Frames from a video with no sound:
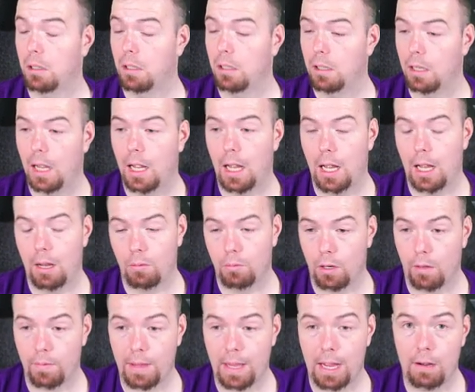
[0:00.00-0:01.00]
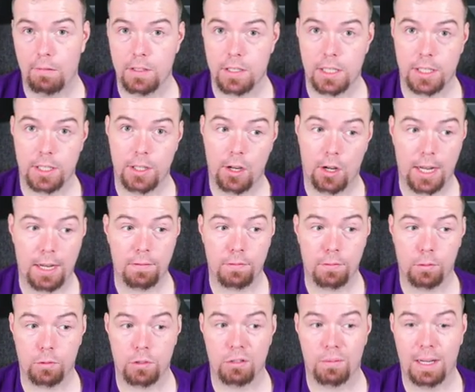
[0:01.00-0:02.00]
Uh, we're on that, obviously, nine
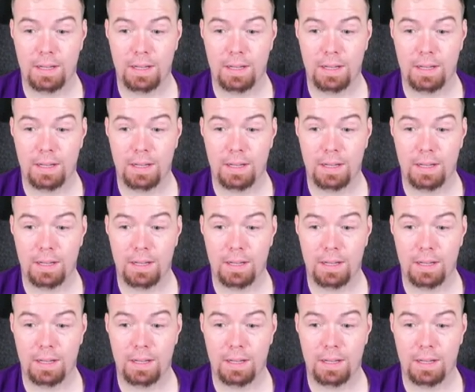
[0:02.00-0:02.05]
eighty-fours, two